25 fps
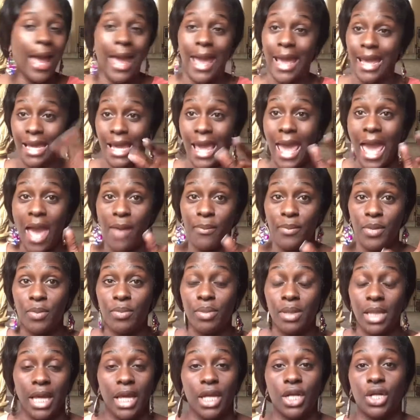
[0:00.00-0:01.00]
a happy
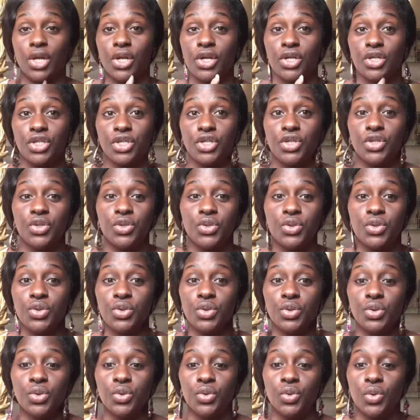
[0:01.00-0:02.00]
planner
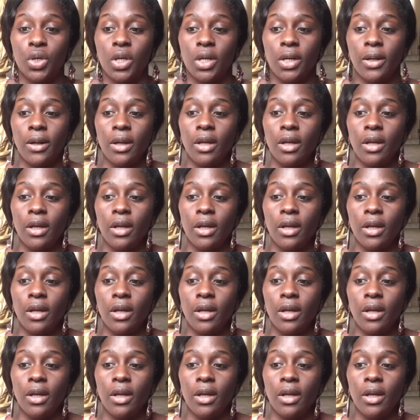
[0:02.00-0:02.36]
to